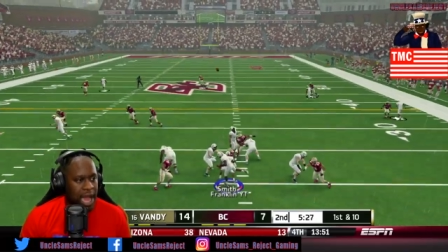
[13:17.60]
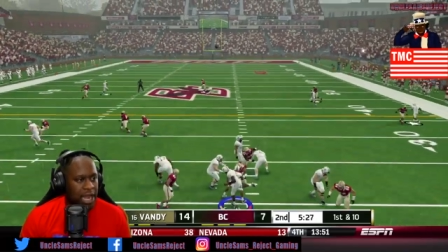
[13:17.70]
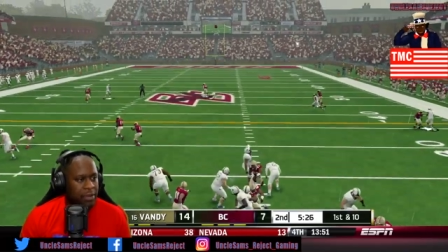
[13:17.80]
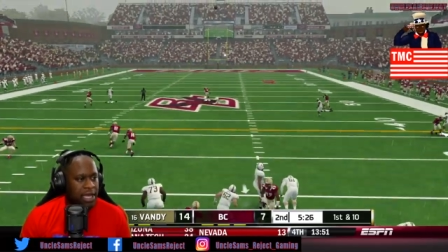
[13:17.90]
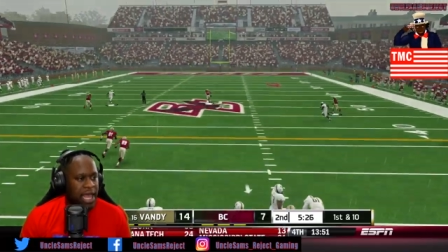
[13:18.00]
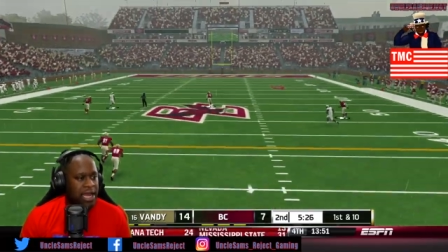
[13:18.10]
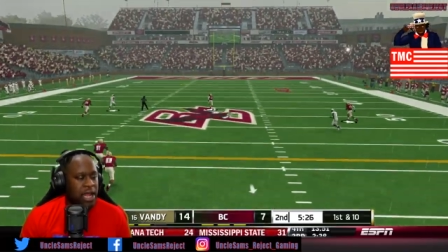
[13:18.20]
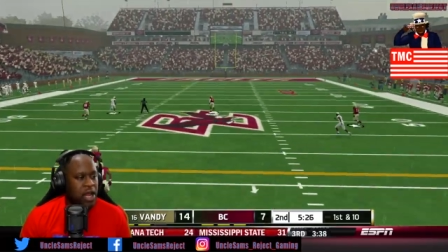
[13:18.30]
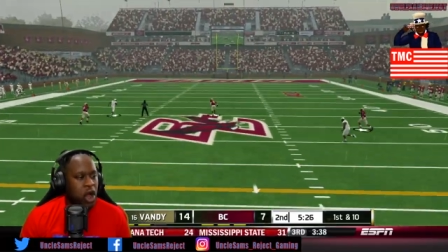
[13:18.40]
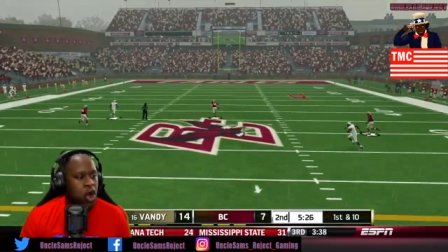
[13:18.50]
We got him
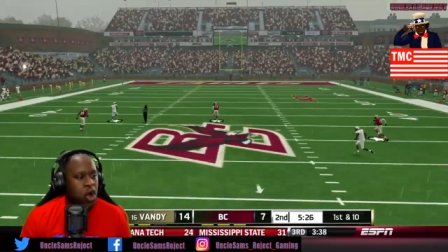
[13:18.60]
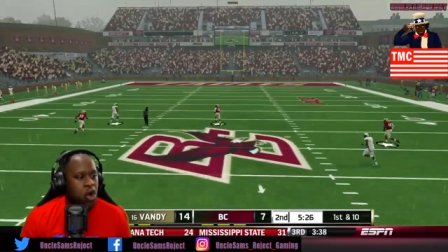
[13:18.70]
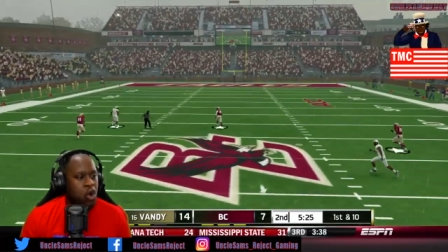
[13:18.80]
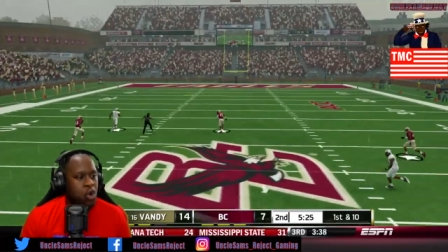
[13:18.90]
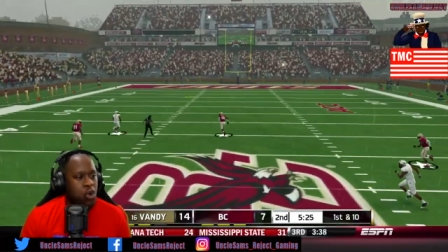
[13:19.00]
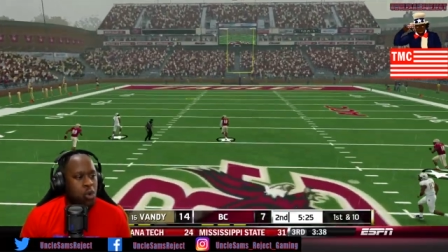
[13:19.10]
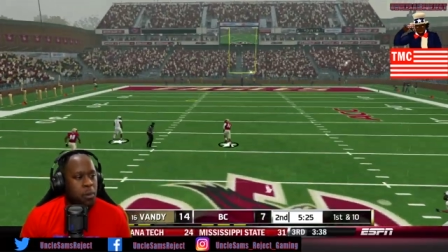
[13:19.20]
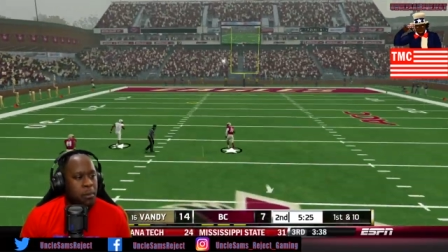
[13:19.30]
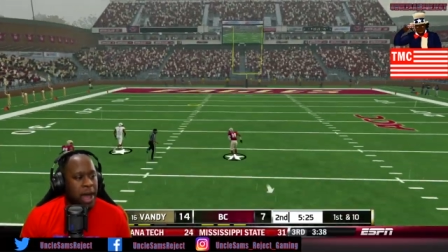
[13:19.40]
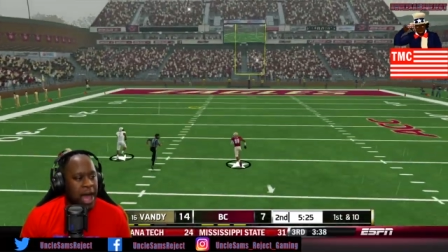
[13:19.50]
again, and oh
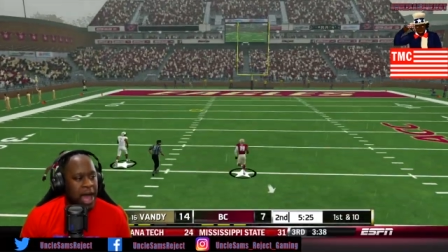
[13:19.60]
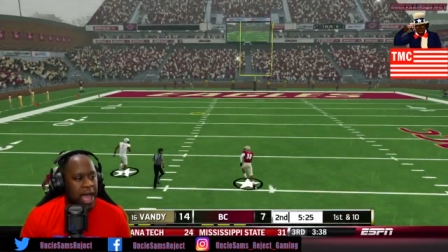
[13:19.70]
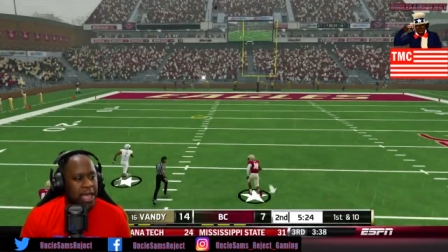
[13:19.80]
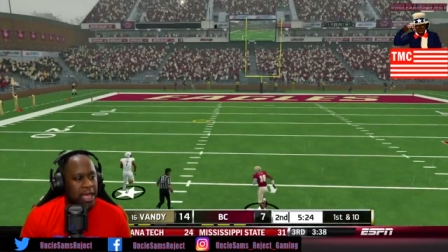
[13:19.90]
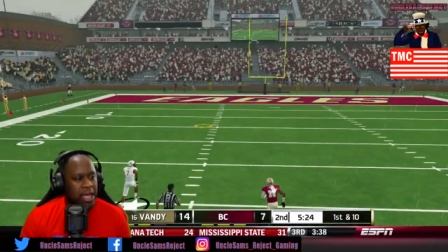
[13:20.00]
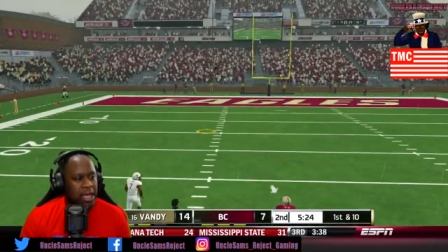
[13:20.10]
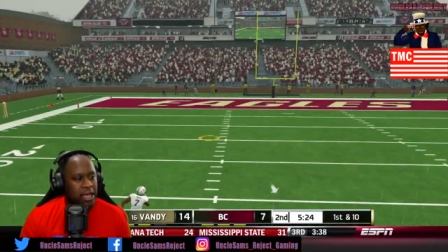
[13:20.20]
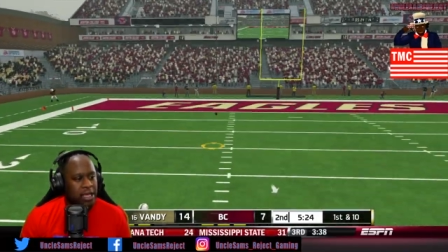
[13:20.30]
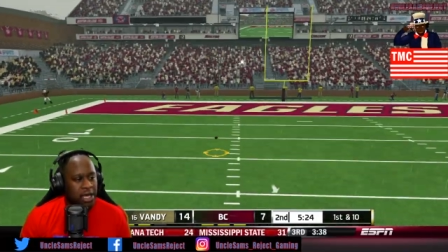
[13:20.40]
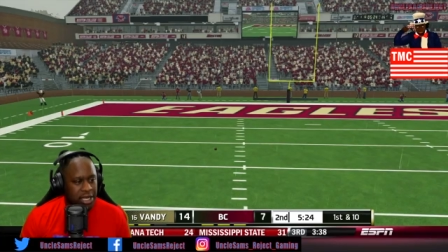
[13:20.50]
my
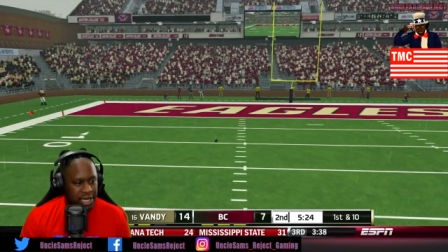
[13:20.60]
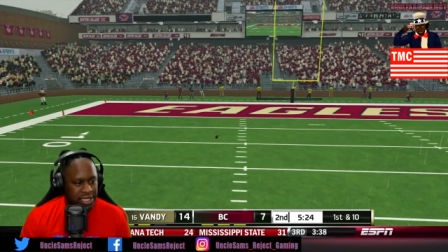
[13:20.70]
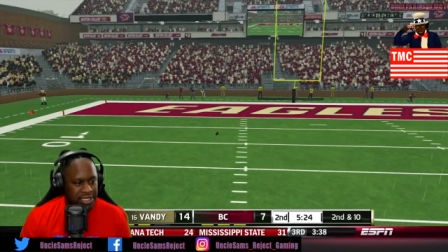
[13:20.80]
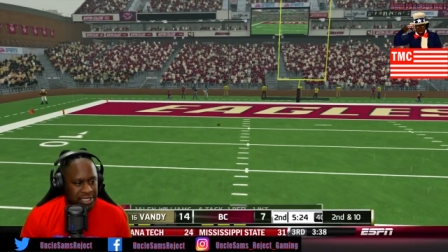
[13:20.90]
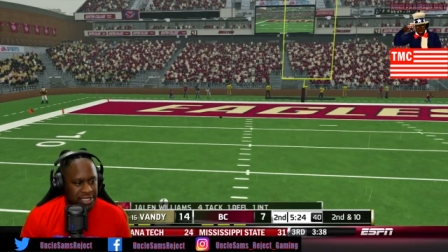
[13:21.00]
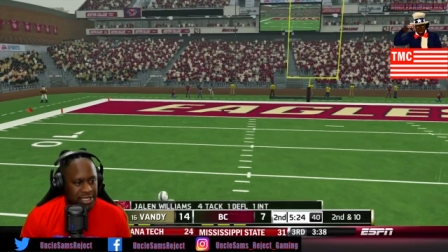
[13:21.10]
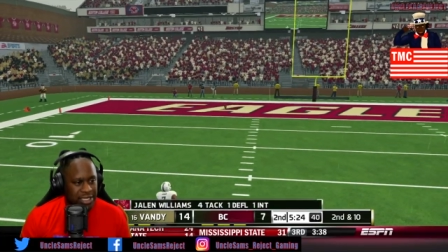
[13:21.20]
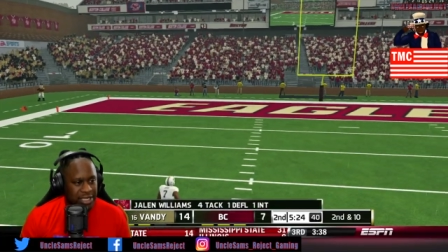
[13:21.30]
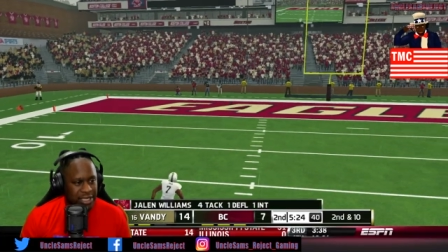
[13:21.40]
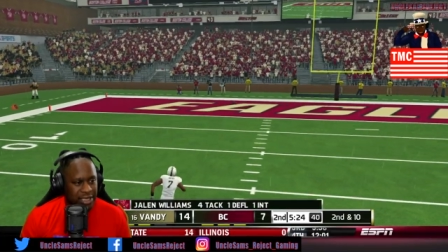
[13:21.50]

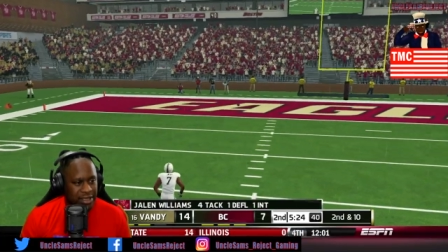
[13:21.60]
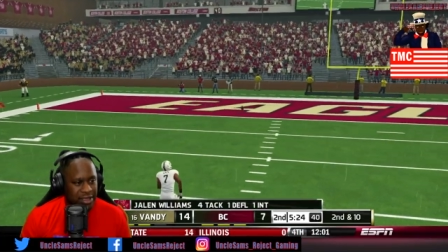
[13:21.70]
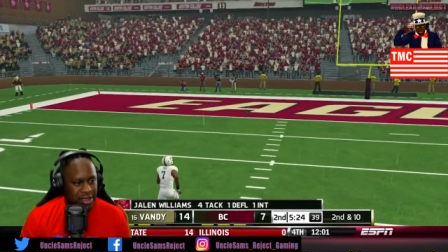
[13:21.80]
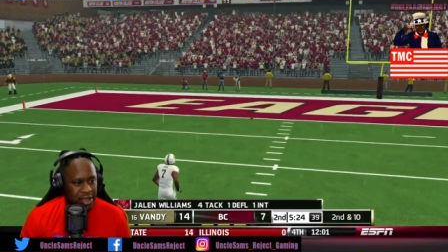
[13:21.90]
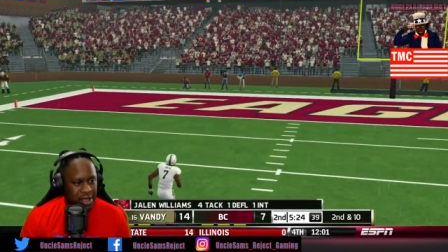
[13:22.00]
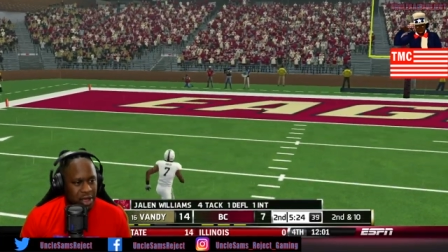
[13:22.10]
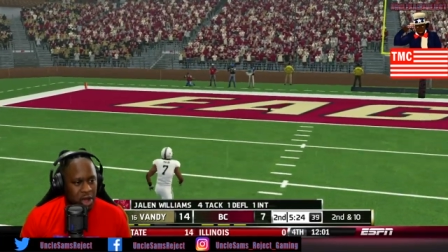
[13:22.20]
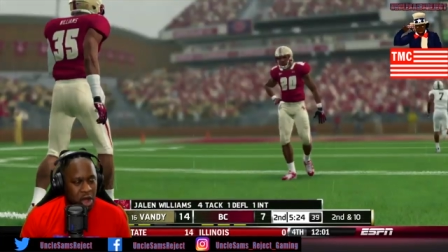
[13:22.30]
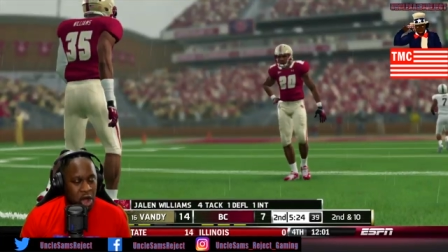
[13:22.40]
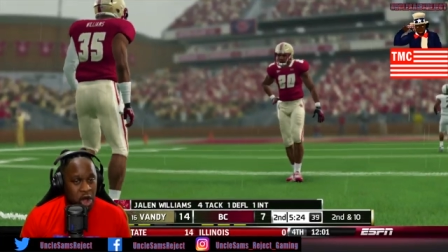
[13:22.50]
goodness.
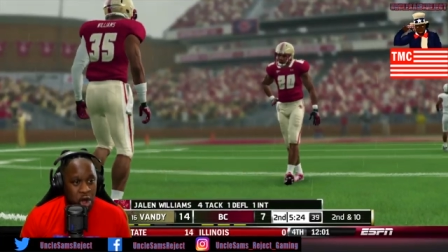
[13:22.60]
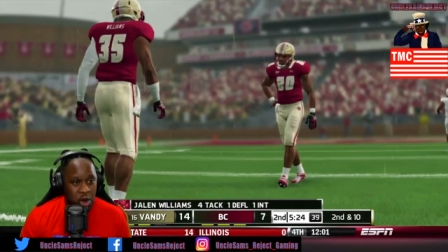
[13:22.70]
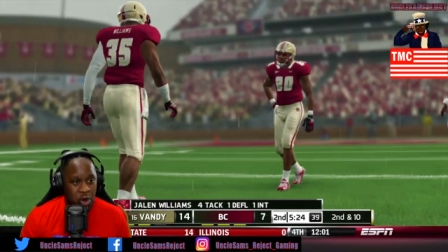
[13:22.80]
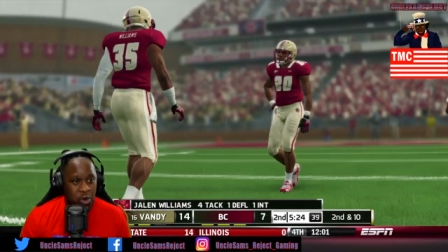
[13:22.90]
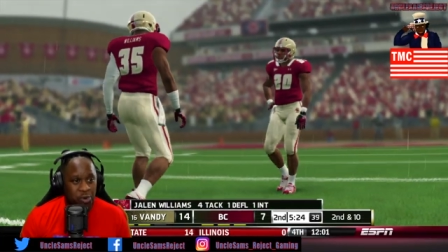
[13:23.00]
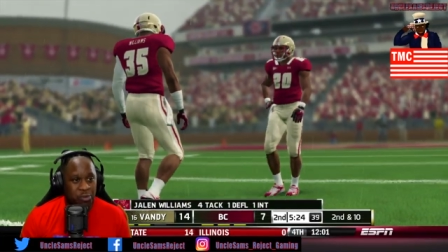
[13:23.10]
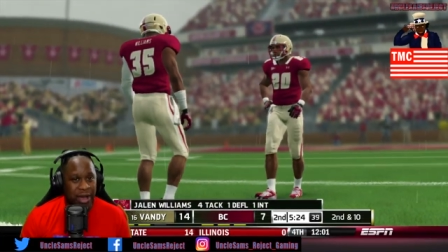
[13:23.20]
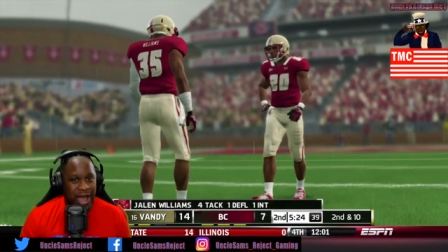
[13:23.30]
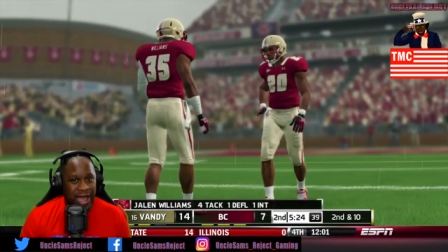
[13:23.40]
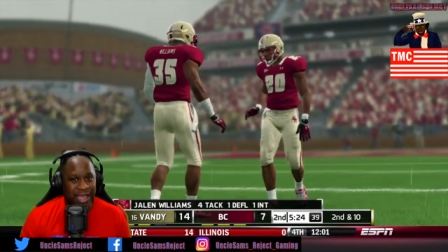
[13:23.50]
Oh
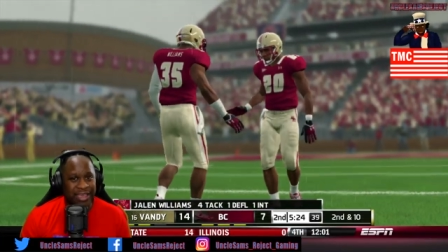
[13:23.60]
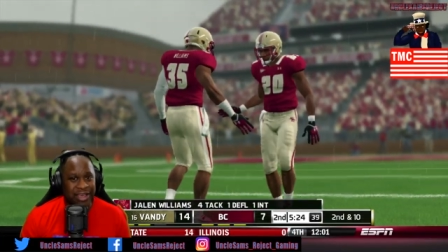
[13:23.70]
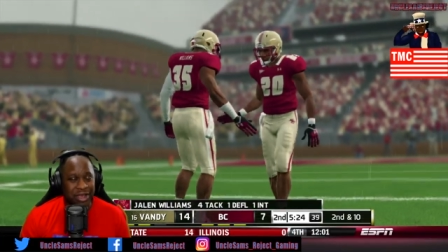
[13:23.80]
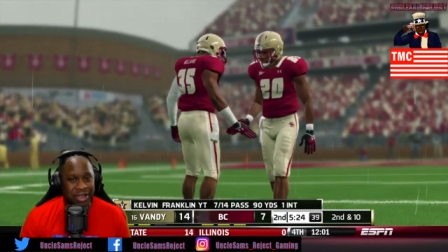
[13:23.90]
my